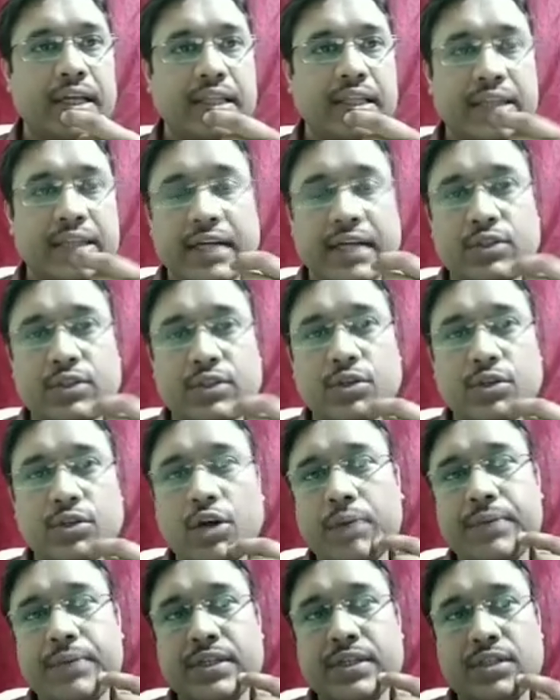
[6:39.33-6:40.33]
That should not
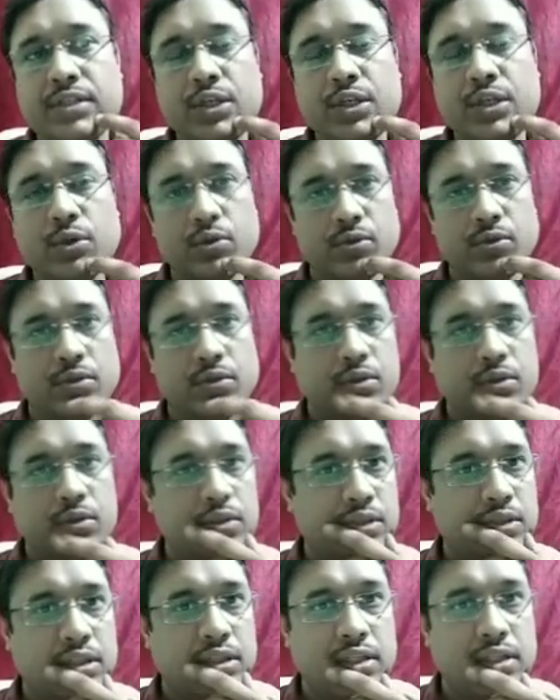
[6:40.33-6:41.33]
be 0,
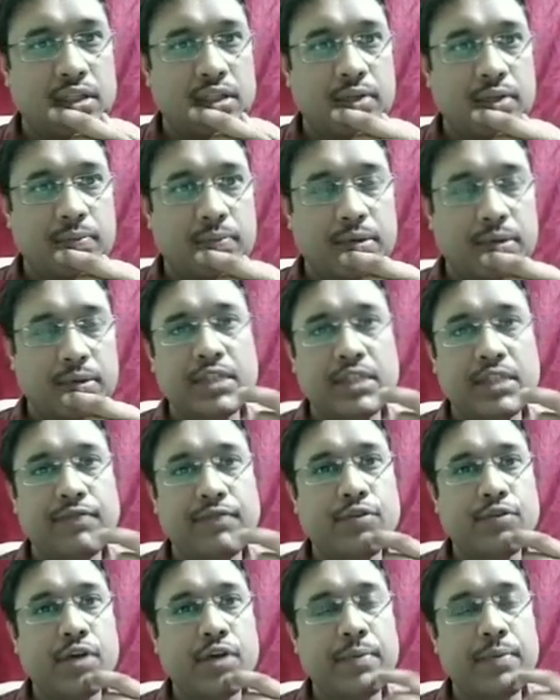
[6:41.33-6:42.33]
because if
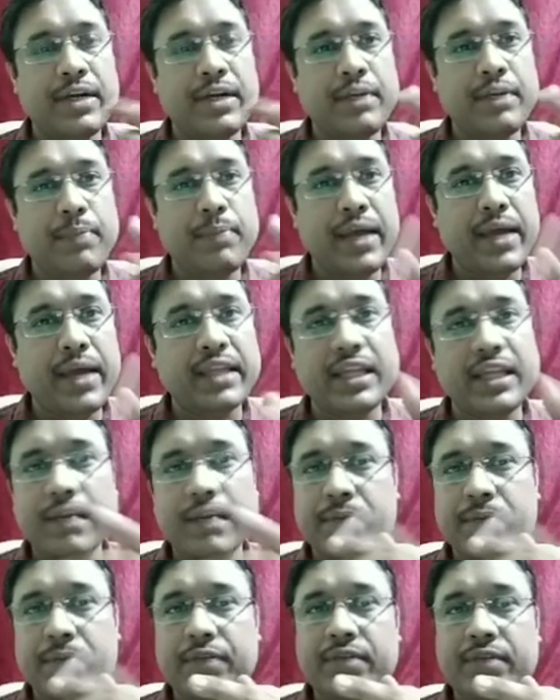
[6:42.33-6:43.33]
you are multiplying the
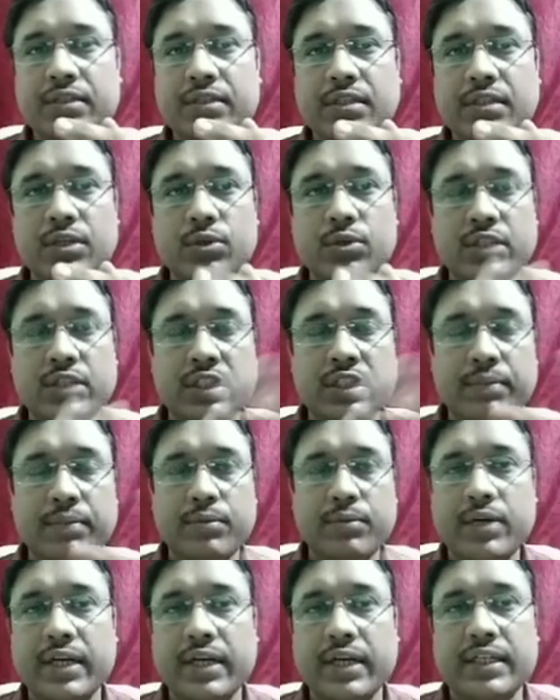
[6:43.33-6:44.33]
number with 0, then the
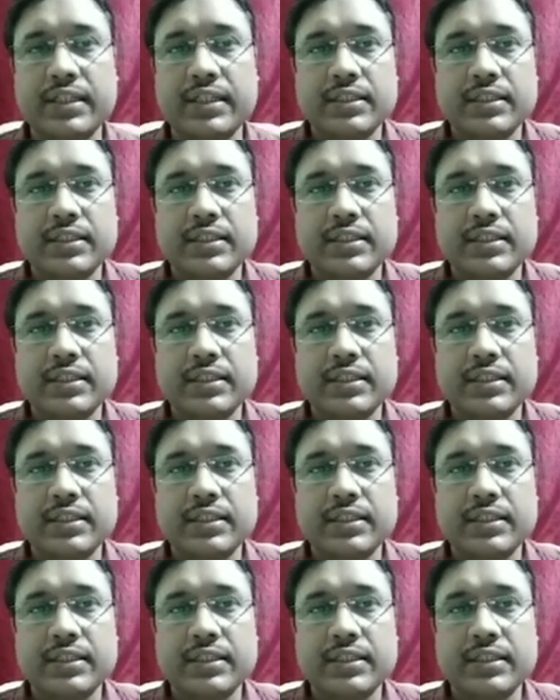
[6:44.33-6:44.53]
product is